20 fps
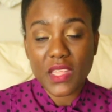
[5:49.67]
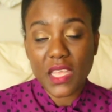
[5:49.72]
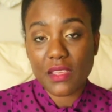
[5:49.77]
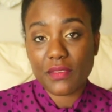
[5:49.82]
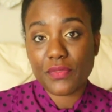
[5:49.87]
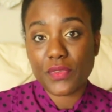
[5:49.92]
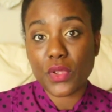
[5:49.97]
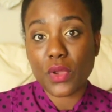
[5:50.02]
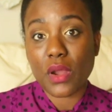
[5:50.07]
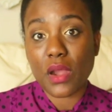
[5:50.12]

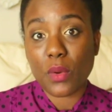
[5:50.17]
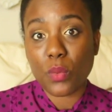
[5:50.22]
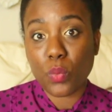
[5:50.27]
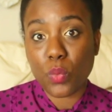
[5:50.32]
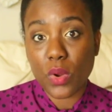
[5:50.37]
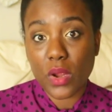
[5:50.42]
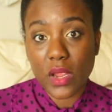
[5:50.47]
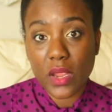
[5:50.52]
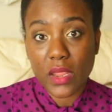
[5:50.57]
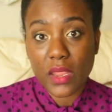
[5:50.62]
If you're
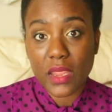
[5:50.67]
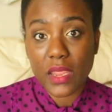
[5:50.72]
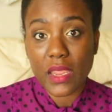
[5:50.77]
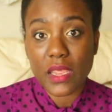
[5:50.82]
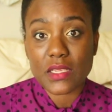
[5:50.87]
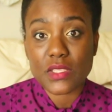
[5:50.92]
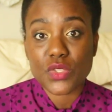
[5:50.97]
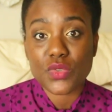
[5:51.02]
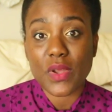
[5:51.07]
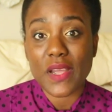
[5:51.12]

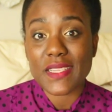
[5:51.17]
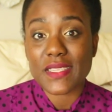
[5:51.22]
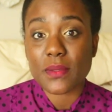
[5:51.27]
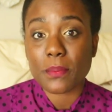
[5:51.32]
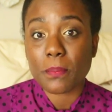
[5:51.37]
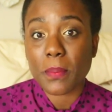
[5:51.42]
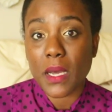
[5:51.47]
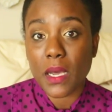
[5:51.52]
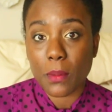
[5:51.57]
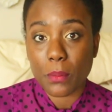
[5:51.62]
working, try to
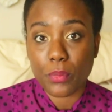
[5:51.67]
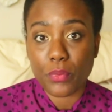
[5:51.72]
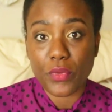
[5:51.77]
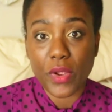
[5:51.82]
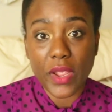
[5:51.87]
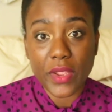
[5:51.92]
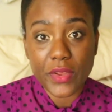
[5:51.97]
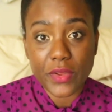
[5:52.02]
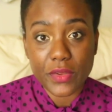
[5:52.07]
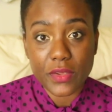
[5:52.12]
pump
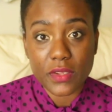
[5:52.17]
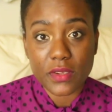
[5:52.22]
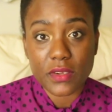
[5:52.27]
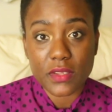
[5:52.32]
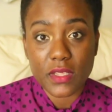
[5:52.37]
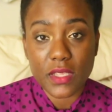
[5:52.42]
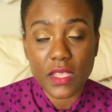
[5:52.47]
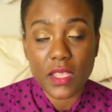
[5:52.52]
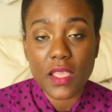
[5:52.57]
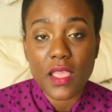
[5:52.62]

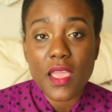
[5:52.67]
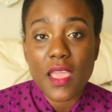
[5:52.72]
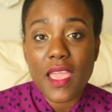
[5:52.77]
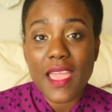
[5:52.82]
regularly.